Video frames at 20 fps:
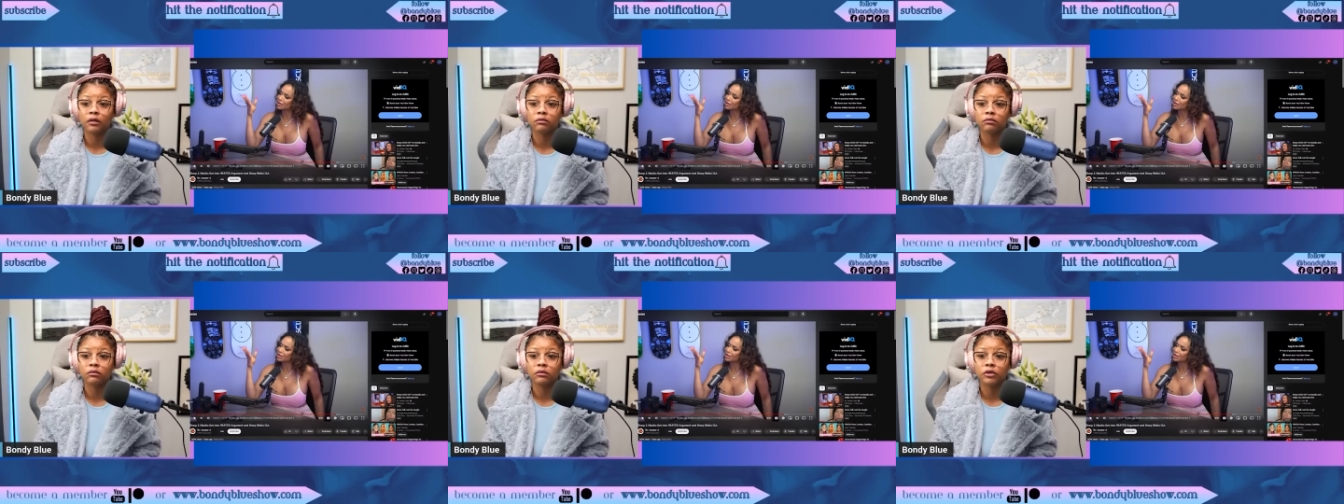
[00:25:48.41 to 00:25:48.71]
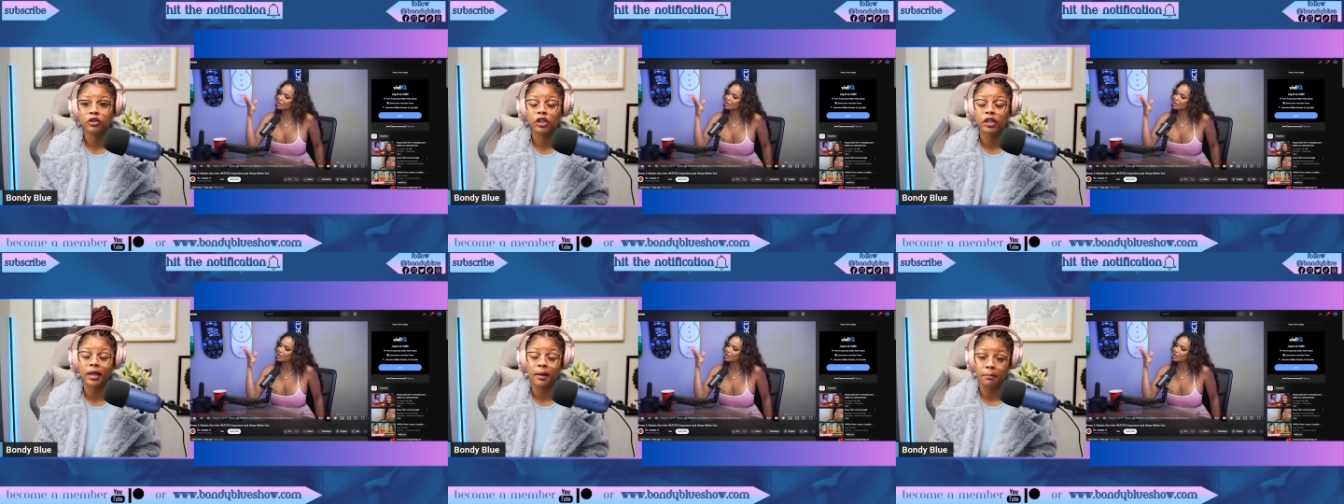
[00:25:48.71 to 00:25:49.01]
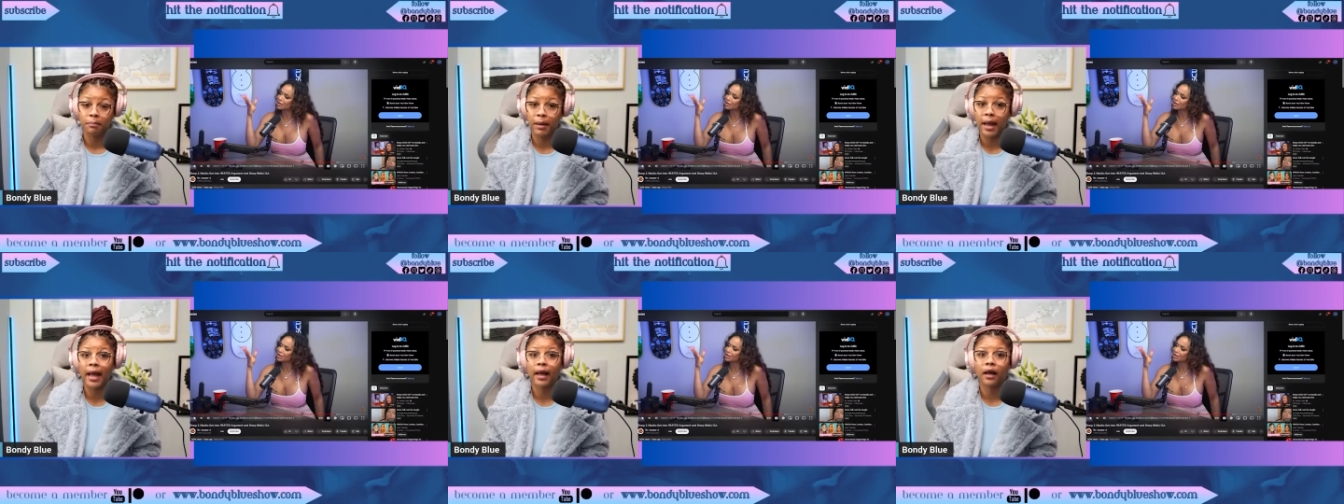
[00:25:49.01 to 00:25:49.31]
she can
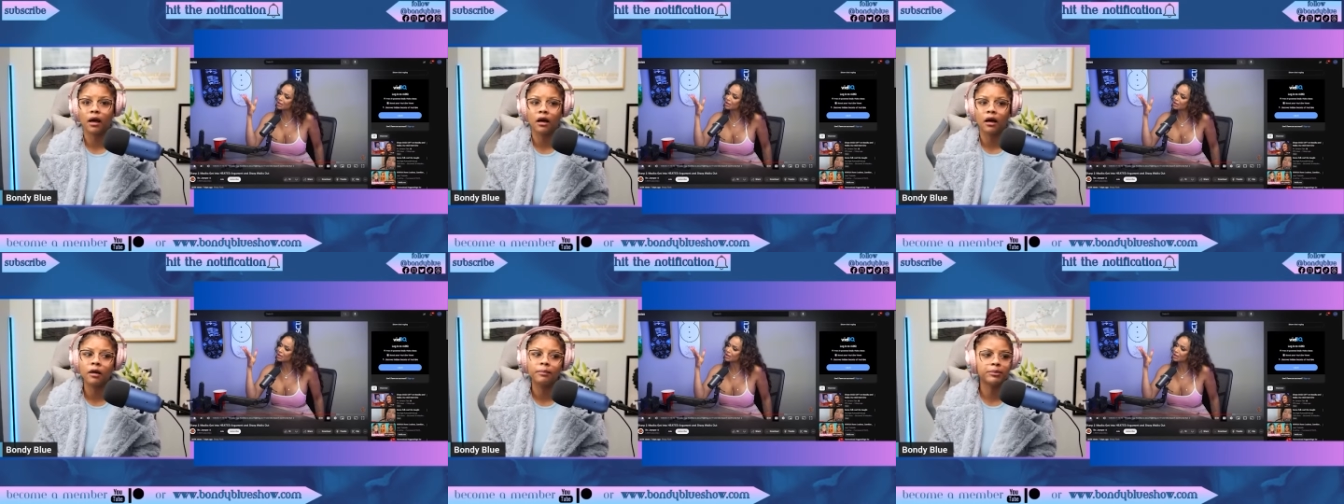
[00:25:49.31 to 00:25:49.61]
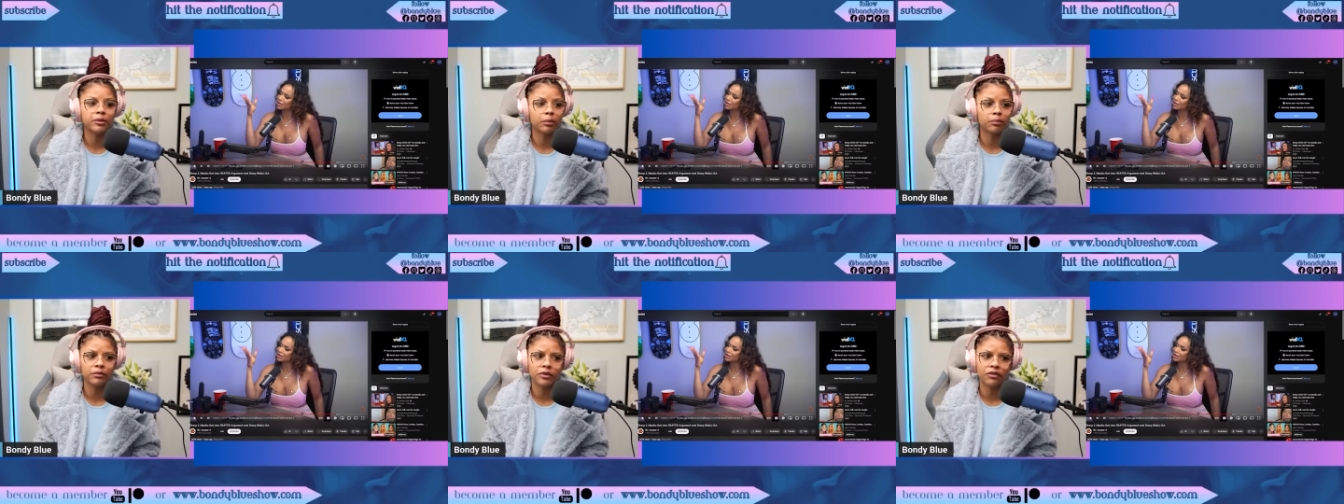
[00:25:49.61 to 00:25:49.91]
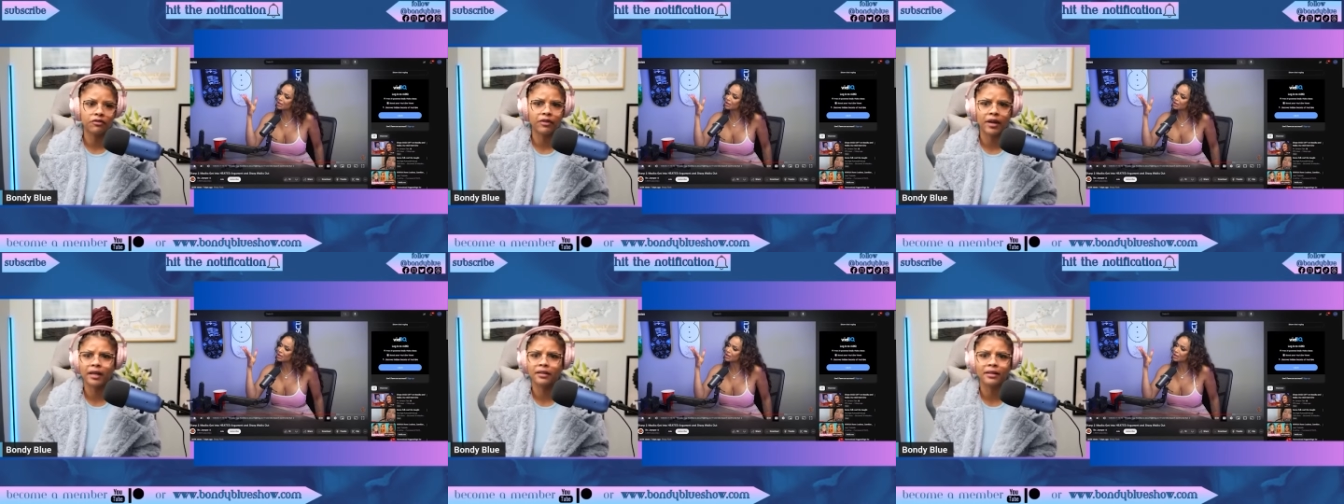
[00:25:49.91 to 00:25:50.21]
back up the, the
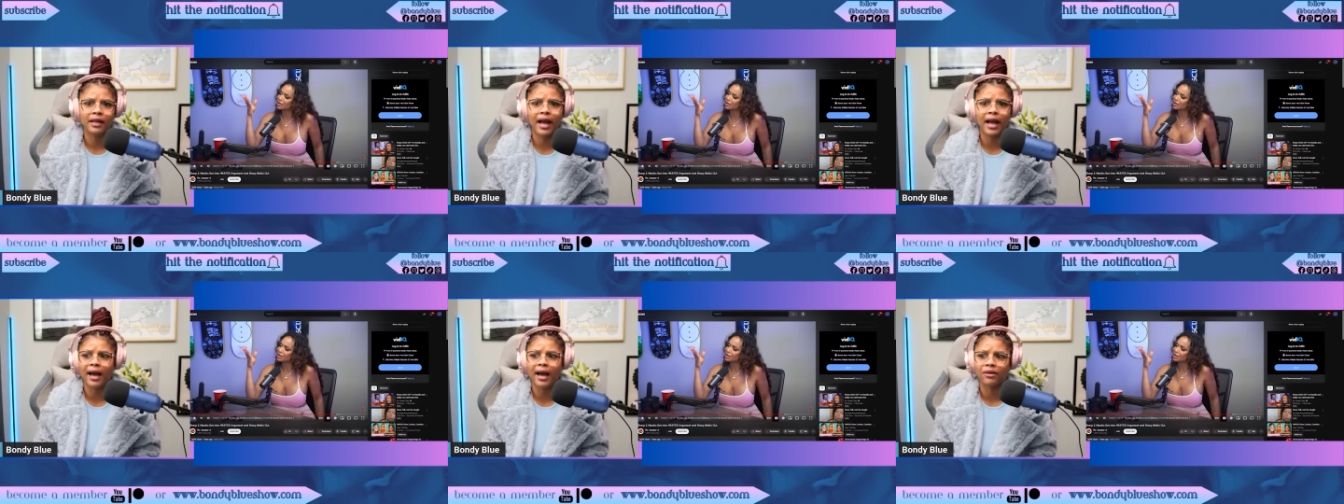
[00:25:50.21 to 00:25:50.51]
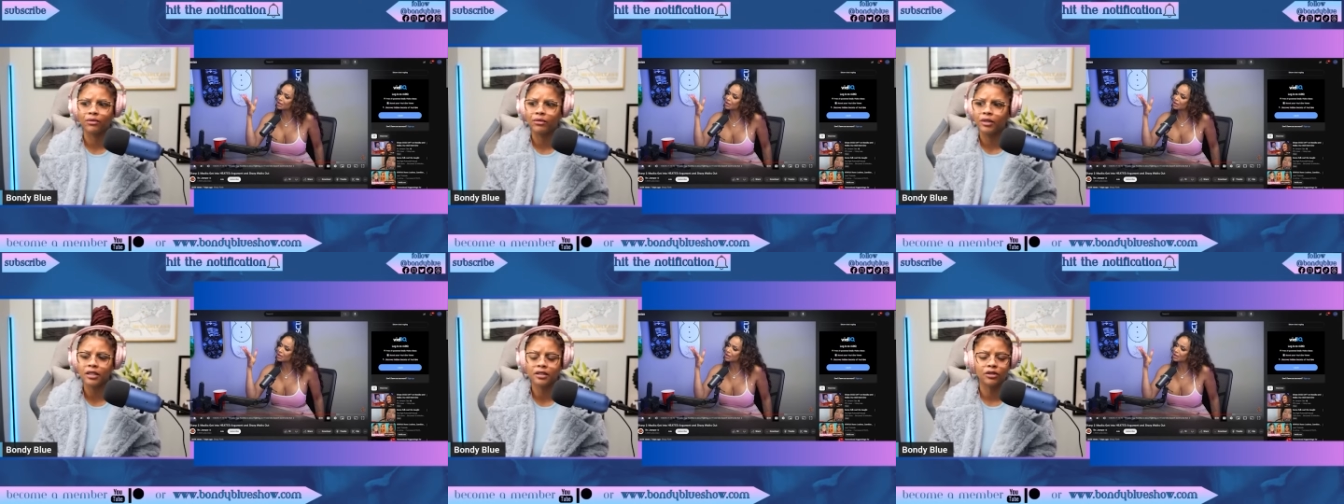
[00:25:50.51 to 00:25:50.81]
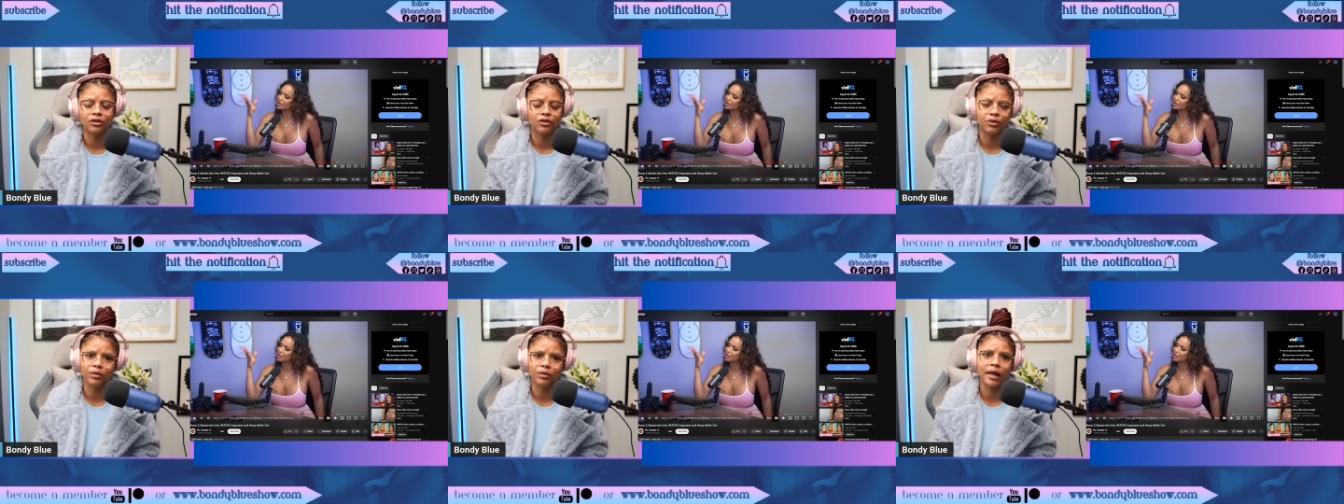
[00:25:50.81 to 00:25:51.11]
fact that I don't need to
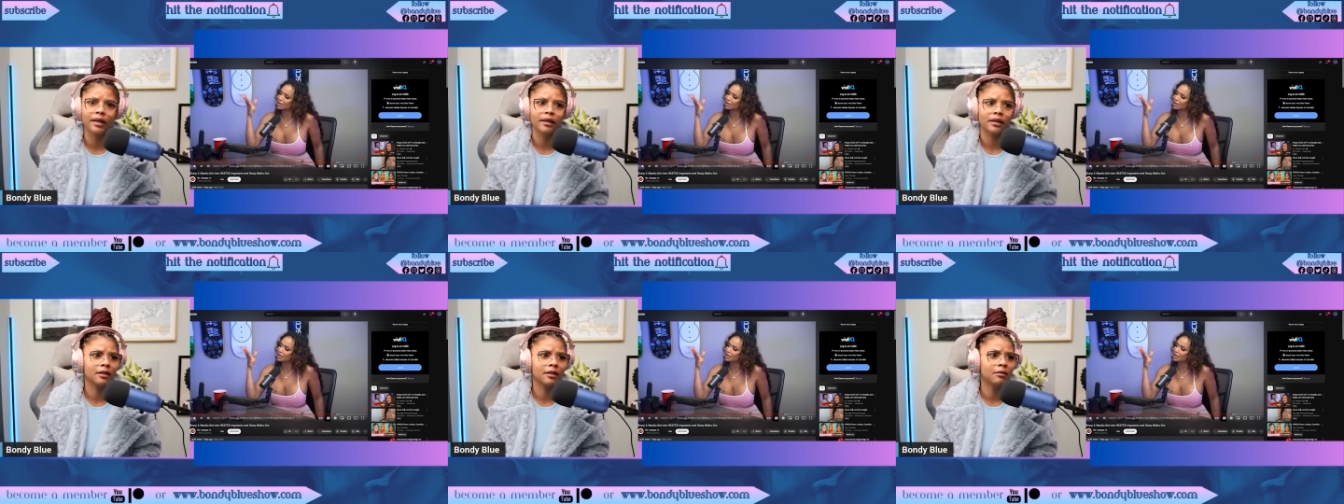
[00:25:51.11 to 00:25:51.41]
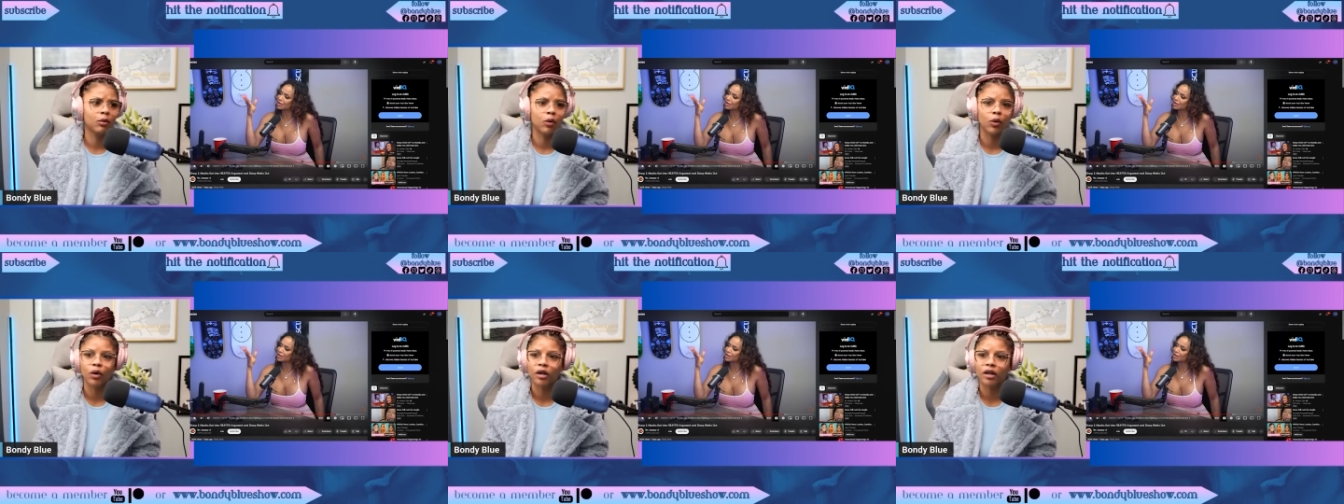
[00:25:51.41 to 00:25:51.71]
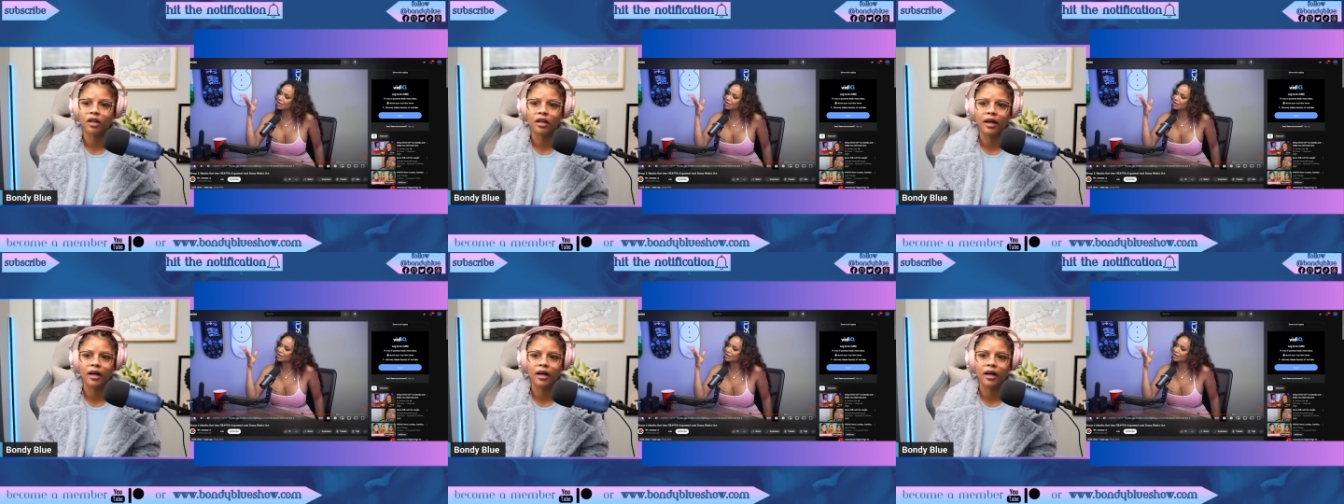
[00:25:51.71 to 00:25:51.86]
do that anymore.